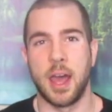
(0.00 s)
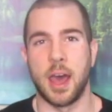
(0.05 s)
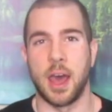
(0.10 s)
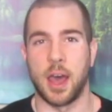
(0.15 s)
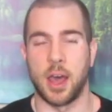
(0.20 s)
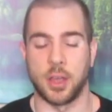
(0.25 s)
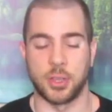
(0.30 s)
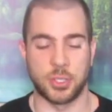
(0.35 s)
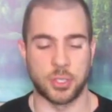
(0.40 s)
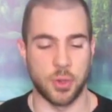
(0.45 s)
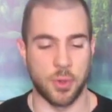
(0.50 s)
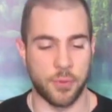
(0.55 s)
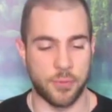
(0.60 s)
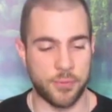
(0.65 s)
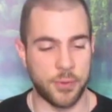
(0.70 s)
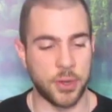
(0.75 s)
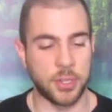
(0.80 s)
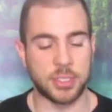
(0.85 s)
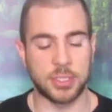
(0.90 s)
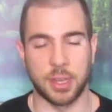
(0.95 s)
Uh, so
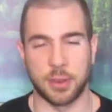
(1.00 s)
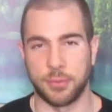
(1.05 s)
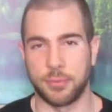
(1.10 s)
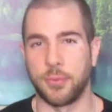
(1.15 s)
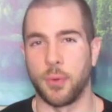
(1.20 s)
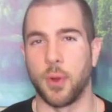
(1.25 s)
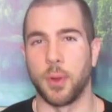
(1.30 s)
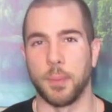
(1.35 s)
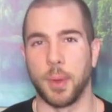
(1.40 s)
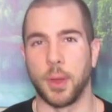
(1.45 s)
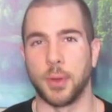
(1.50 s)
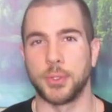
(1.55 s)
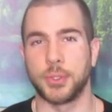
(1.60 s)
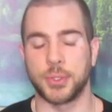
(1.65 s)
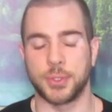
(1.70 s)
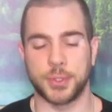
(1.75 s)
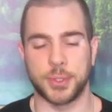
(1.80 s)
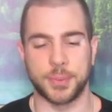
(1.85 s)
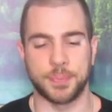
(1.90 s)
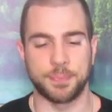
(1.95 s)
first and
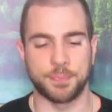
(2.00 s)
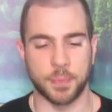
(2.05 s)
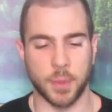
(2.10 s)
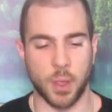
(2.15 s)
foremost,